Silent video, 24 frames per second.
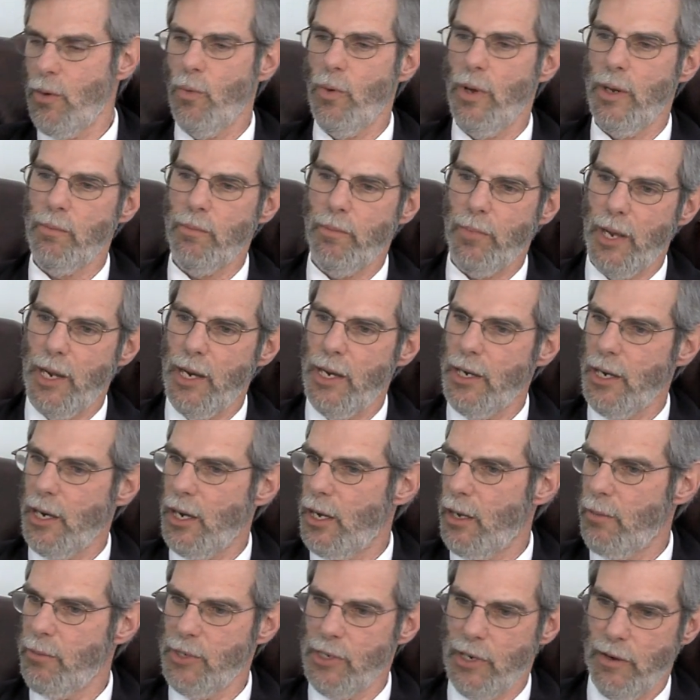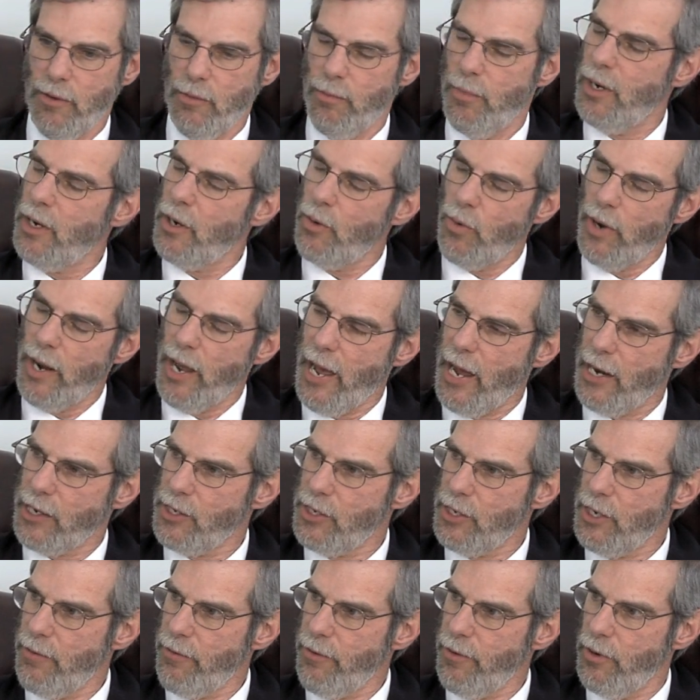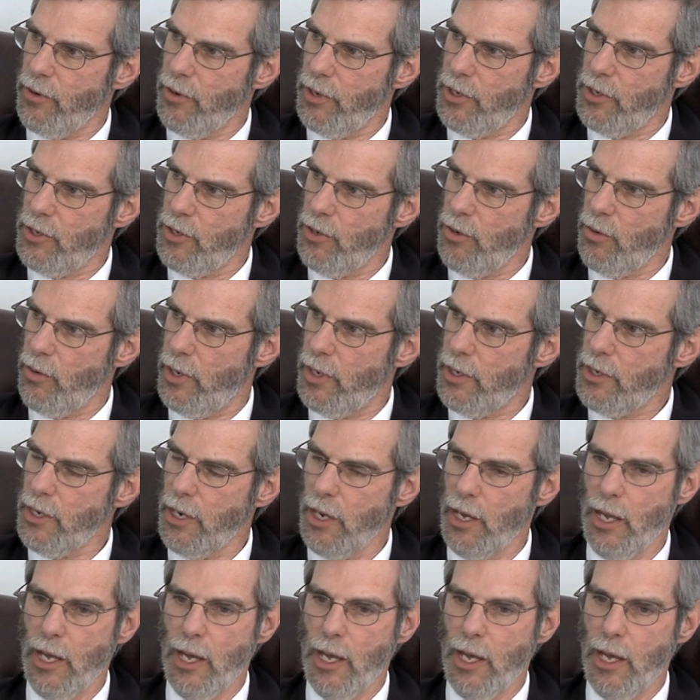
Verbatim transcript: When pain comes, everybody reacts differently to it.